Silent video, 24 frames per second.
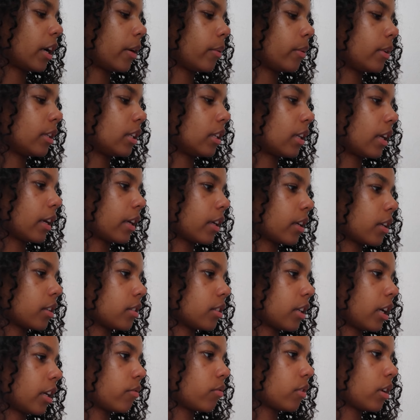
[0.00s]
I really like it.
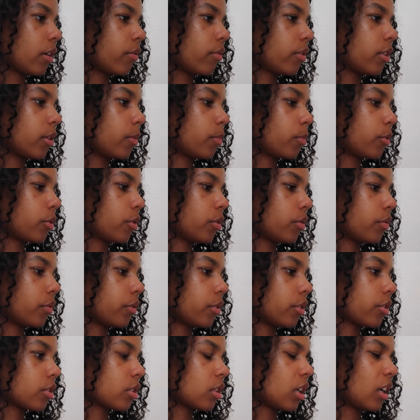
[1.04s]
I even have the pro
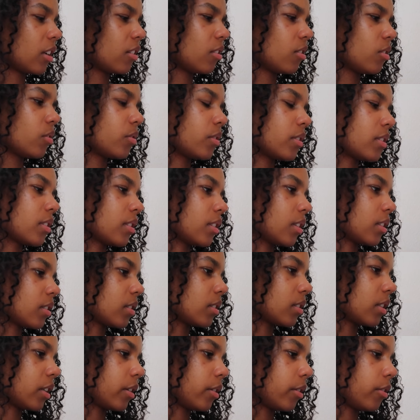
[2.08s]
version. I don't know if it's
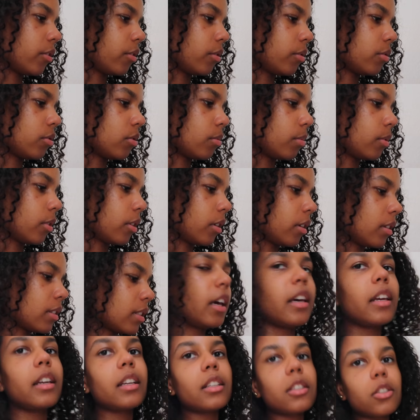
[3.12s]
necessary though, to be honest.
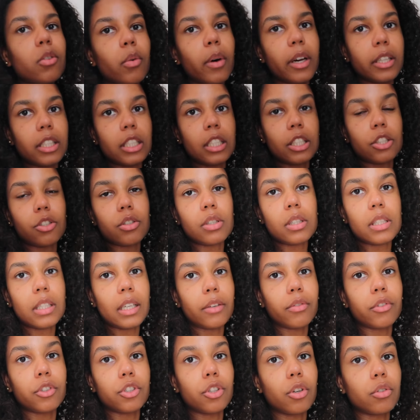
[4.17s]
It is quite
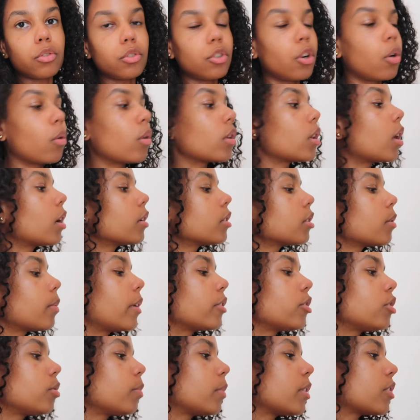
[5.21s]
interesting if you don't know a lot
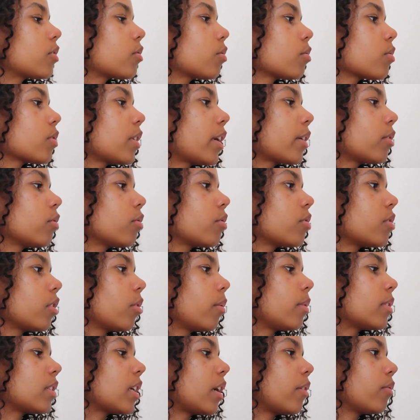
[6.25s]
about your menstrual cycle, because they
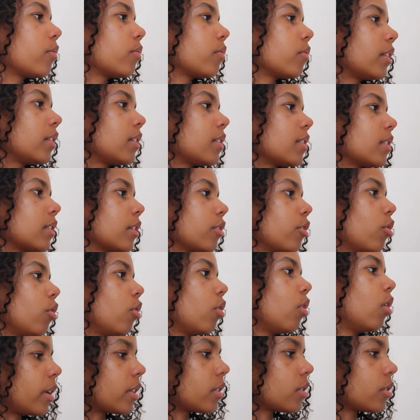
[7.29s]
always have these
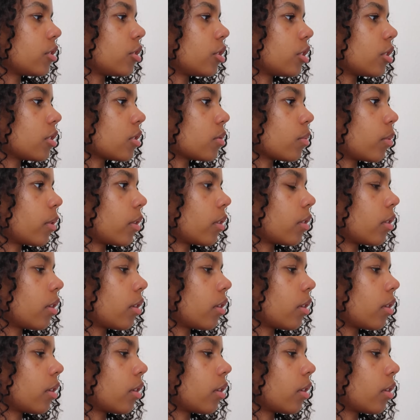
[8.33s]
little messages with